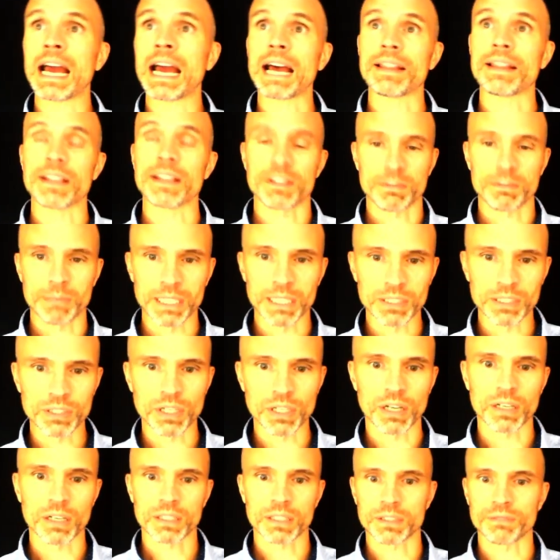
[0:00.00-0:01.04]
And that's a big
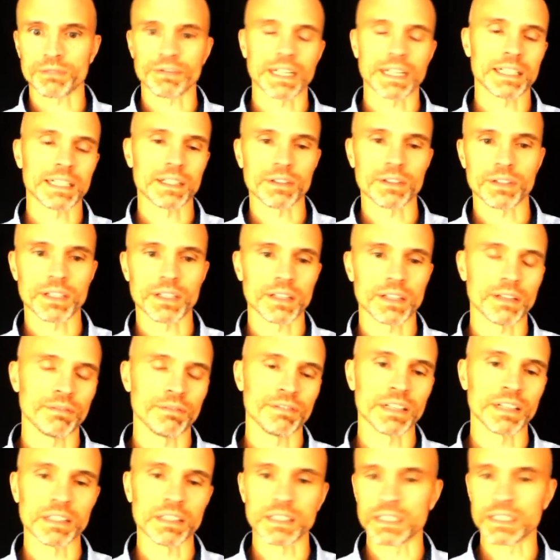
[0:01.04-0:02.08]
shock to find out that the
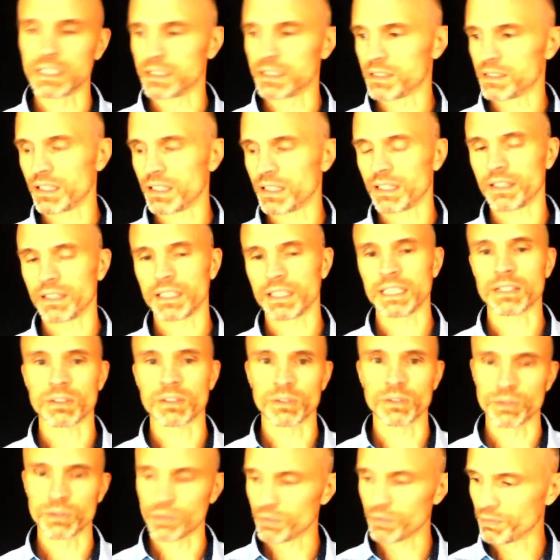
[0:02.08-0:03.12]
villain is the
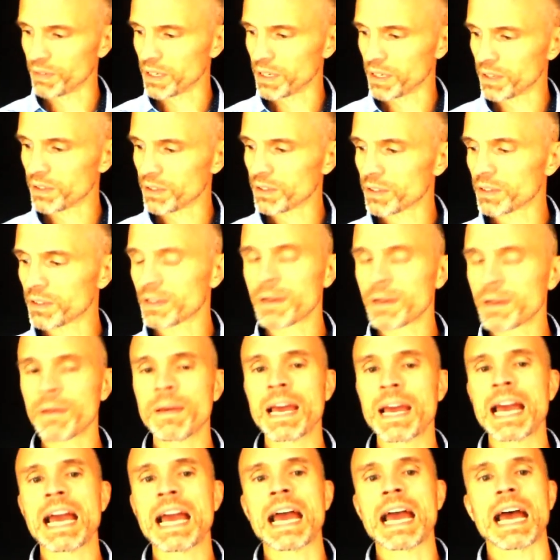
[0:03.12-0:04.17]
hero's father.
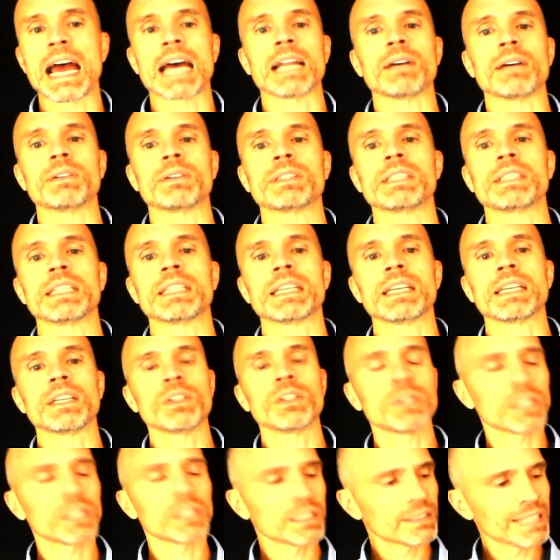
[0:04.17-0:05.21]
And I was thinking
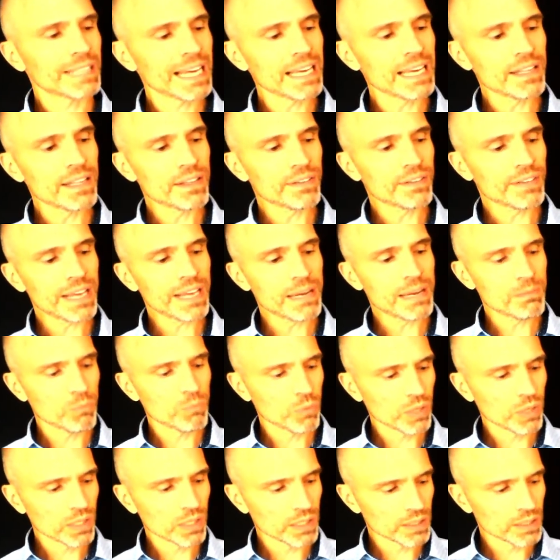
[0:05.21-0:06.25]
you could say the
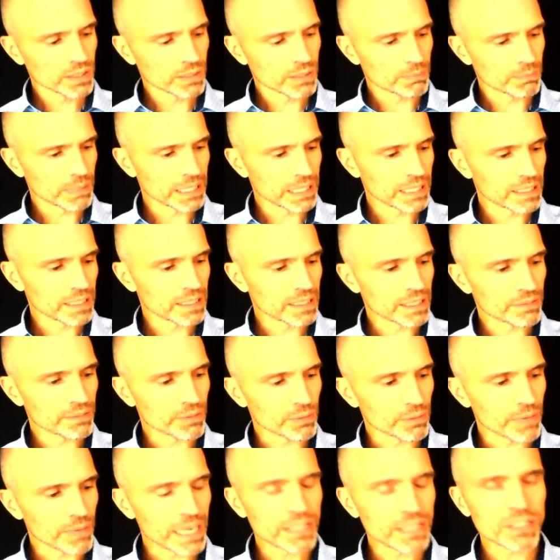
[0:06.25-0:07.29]
same words, but in a
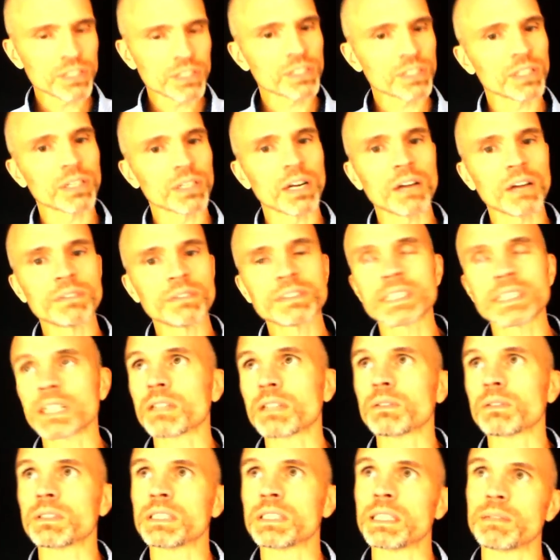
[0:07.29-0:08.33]
different register, and all of a
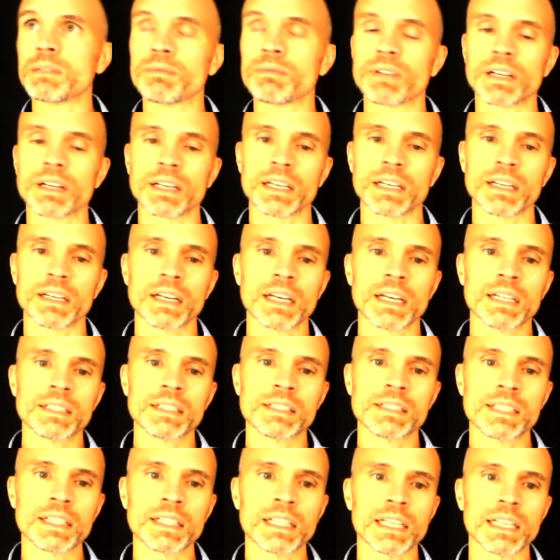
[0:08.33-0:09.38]
sudden it would seem very
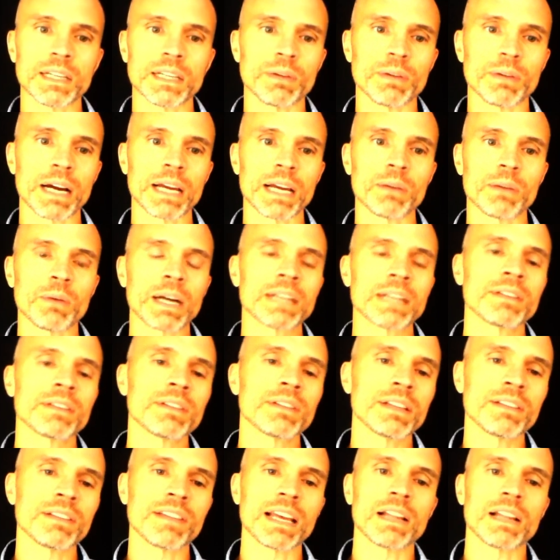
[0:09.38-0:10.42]
silly, right? Why
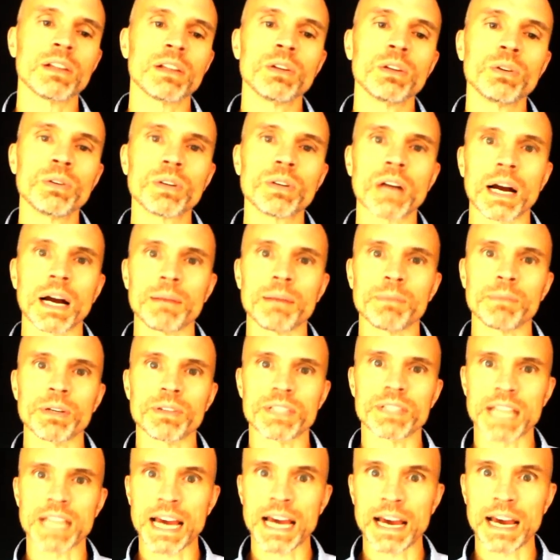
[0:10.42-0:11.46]
doesn't he say, Luke, I'm
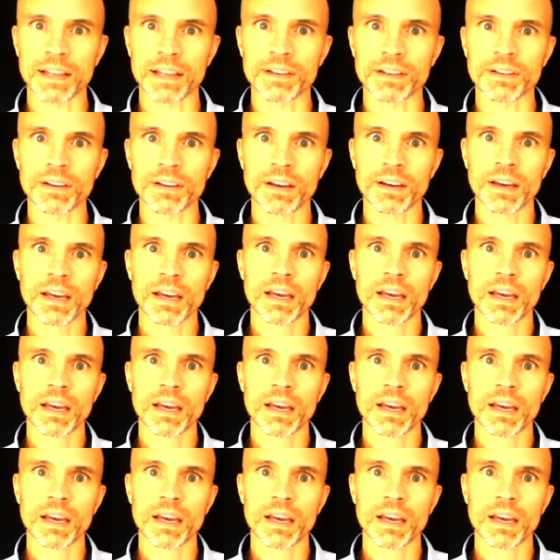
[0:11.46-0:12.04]
your dad?